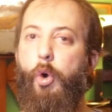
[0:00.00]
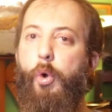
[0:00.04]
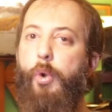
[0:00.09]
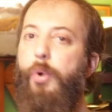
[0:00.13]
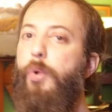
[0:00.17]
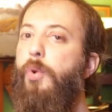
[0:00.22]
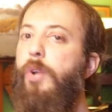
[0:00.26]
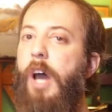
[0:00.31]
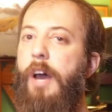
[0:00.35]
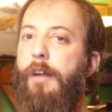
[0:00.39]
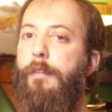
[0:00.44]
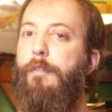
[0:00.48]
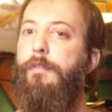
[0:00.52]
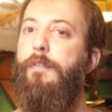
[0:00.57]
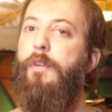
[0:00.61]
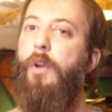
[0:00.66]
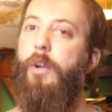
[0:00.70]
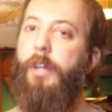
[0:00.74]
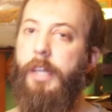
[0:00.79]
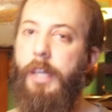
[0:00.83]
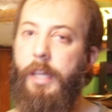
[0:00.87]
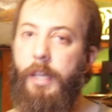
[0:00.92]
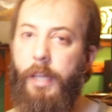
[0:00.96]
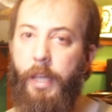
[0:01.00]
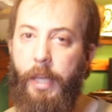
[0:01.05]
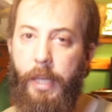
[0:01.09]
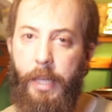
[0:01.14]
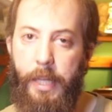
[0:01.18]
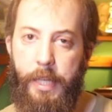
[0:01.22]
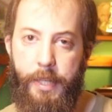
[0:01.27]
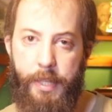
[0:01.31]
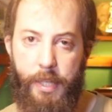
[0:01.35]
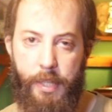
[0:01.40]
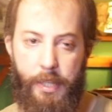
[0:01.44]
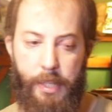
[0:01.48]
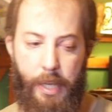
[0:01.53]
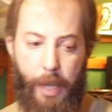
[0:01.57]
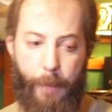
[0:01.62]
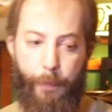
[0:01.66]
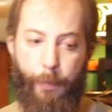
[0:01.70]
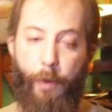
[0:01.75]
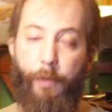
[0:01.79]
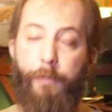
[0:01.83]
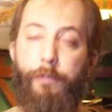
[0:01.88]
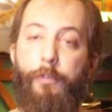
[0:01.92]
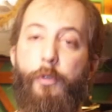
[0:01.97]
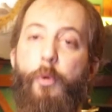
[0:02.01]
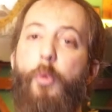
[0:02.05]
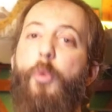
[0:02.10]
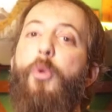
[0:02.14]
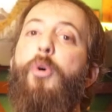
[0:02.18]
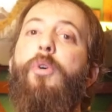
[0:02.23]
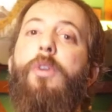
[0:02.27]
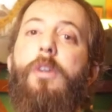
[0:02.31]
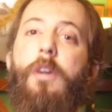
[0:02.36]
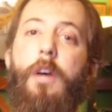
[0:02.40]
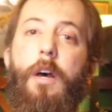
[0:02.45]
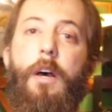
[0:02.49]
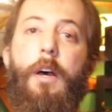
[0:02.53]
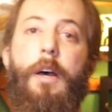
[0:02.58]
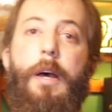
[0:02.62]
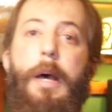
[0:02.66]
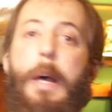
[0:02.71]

Runar Fjölkyngi is a type of rune